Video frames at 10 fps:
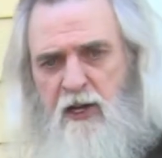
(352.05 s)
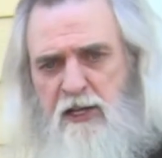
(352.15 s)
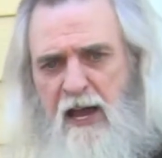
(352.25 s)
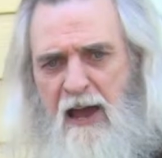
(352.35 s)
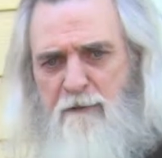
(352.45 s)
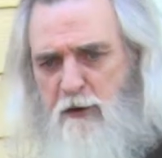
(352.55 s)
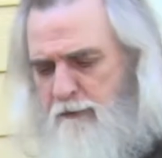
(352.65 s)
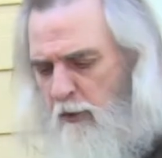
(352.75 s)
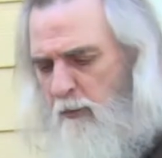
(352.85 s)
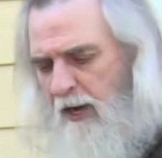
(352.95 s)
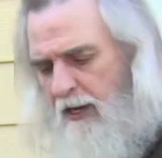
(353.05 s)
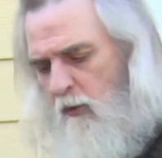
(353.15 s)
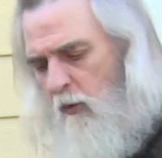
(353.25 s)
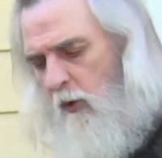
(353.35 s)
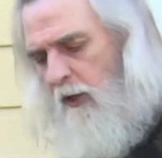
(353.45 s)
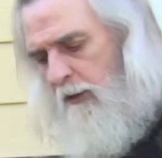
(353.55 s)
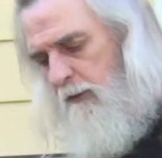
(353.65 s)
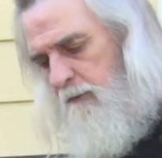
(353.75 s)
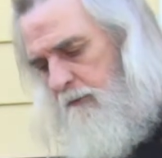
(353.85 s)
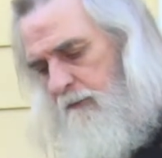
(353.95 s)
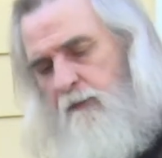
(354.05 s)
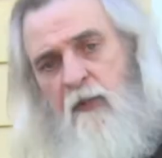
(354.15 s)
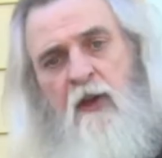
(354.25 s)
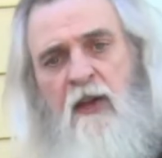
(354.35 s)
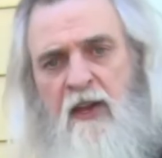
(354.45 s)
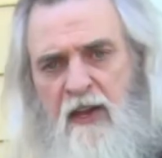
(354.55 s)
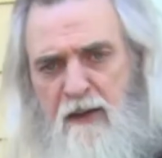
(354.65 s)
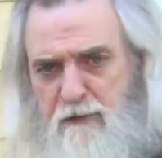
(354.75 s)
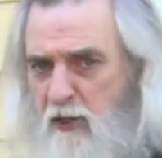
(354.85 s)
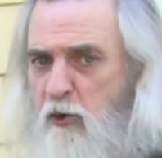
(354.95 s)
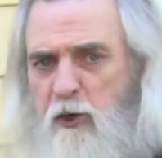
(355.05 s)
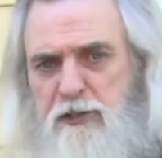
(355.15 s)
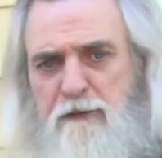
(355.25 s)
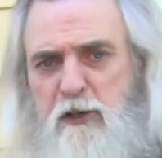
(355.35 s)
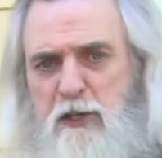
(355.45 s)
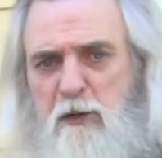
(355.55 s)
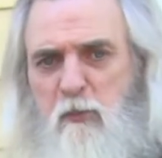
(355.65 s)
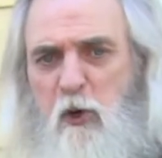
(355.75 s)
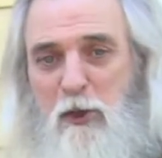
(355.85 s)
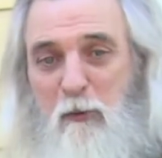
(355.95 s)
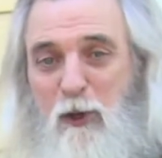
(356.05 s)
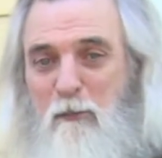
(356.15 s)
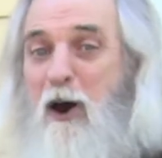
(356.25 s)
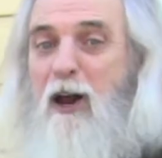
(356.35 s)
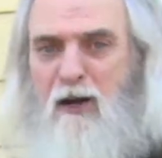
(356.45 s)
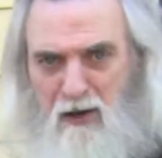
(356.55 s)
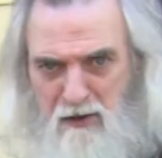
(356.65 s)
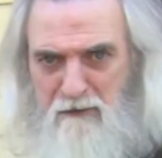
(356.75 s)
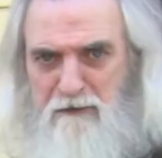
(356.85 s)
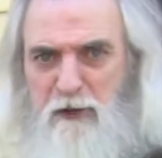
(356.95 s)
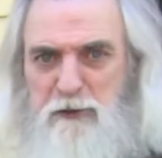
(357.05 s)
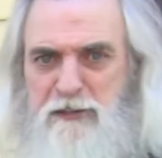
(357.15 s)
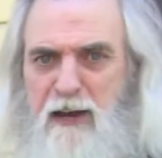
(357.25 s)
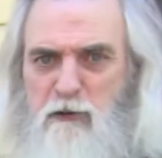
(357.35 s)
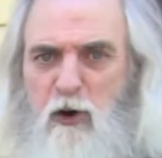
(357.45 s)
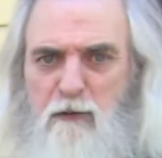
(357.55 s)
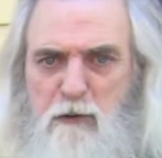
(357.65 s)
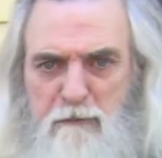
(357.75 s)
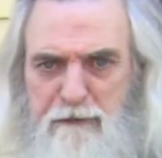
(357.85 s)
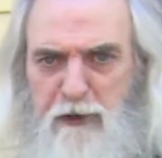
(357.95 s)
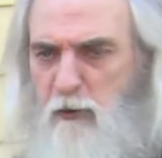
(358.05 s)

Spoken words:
You have your full bottle of water. If you need more than one bottle, fill several of them, fill